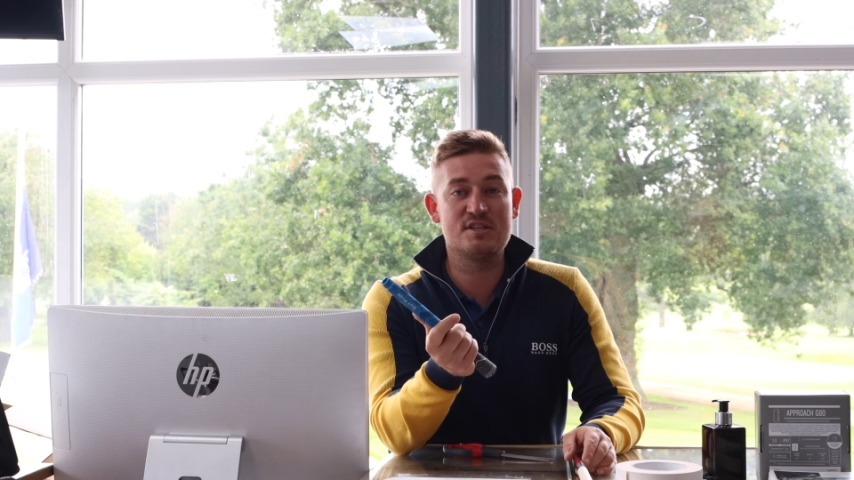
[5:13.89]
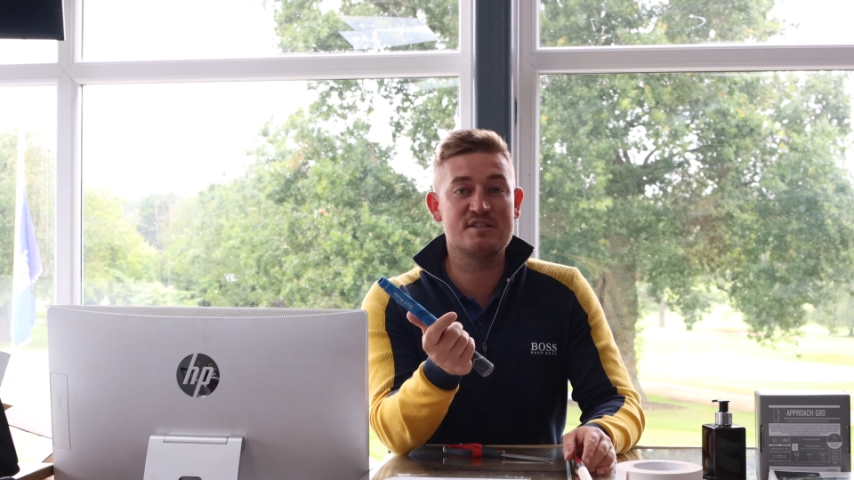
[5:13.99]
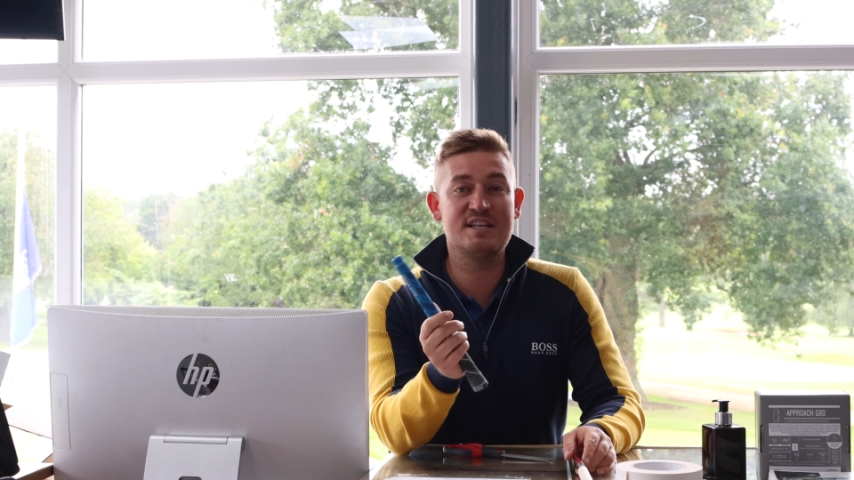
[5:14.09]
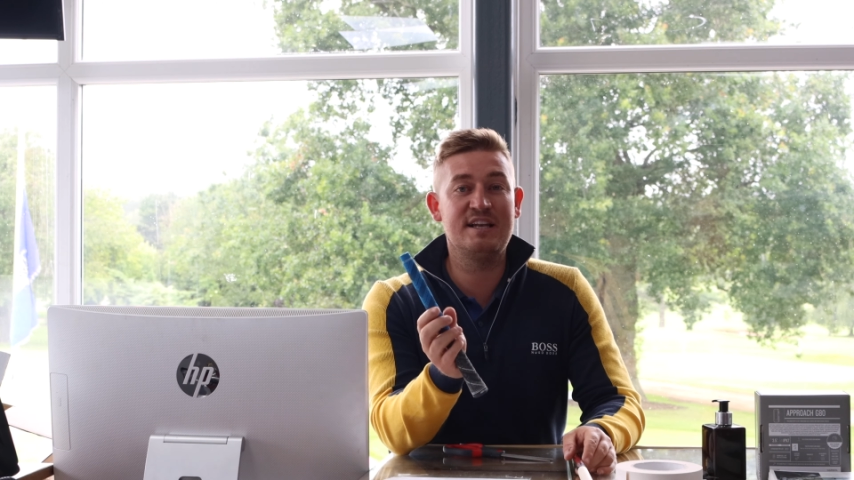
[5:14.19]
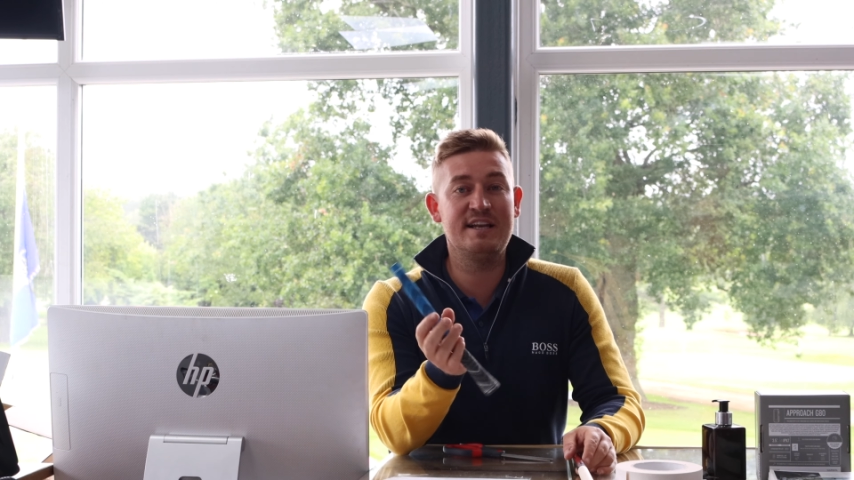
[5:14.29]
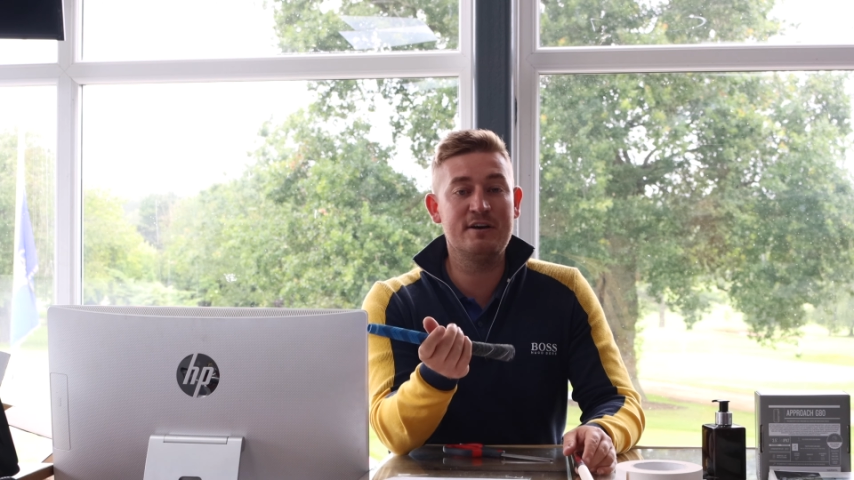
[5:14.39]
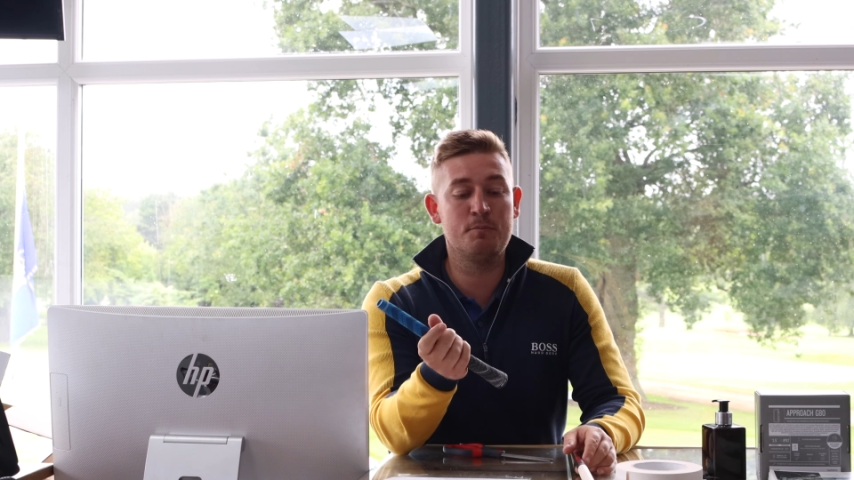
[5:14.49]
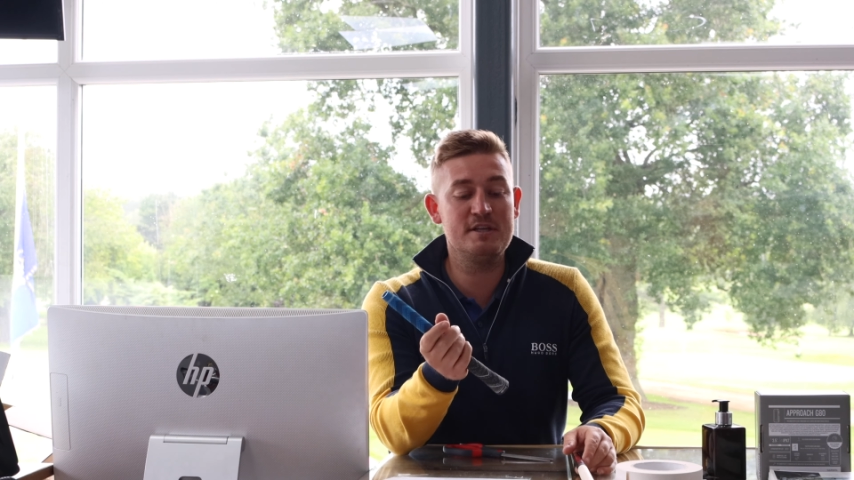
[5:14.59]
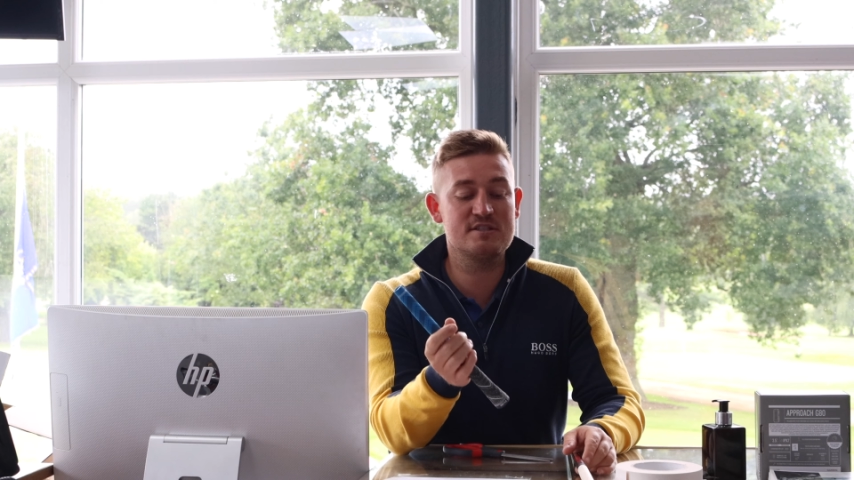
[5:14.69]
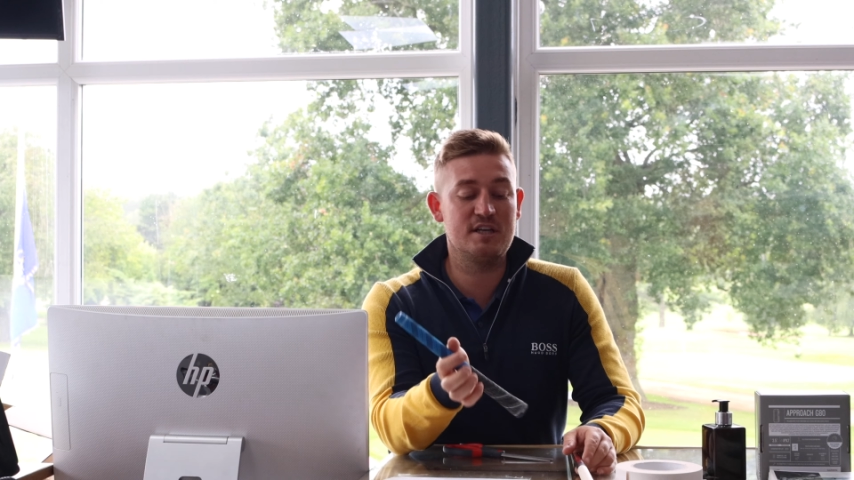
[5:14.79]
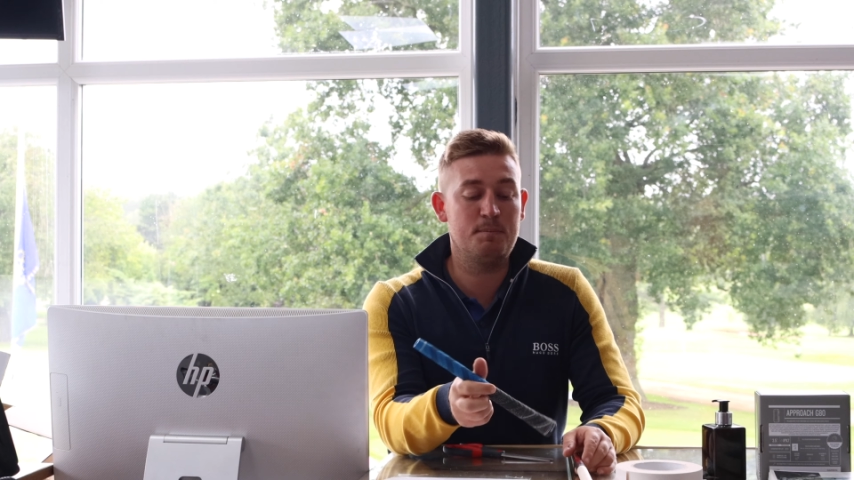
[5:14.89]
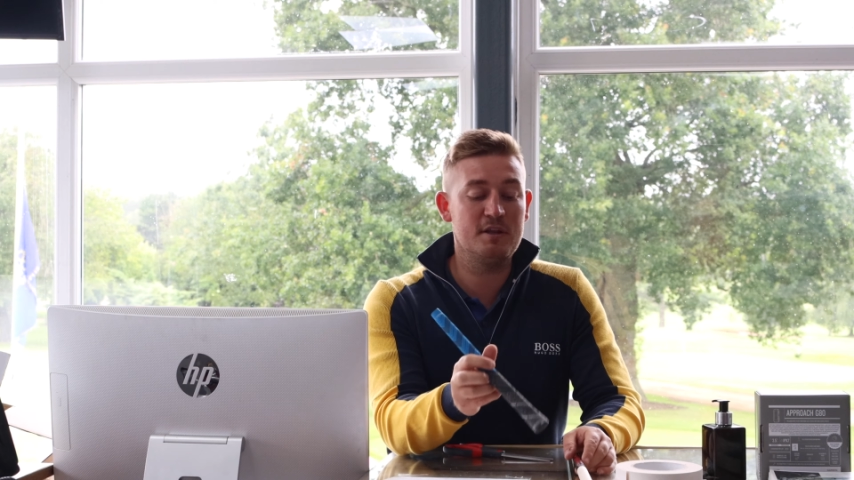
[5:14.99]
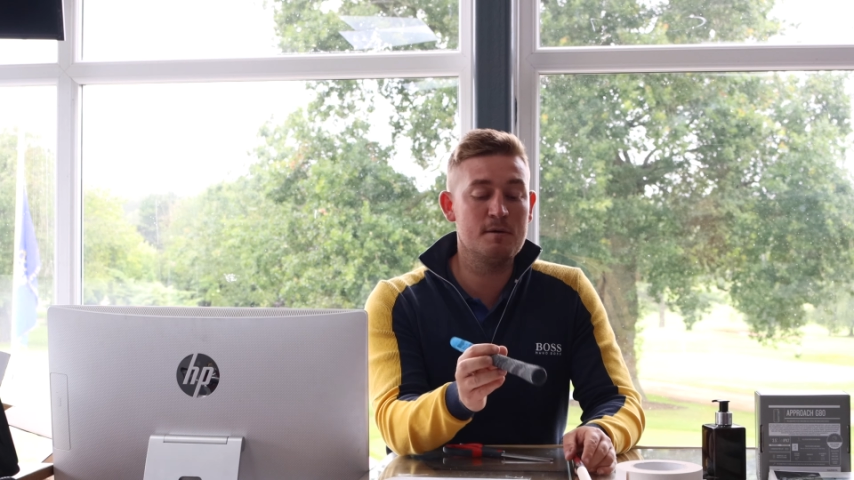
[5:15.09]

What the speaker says: are still a little bit slippy.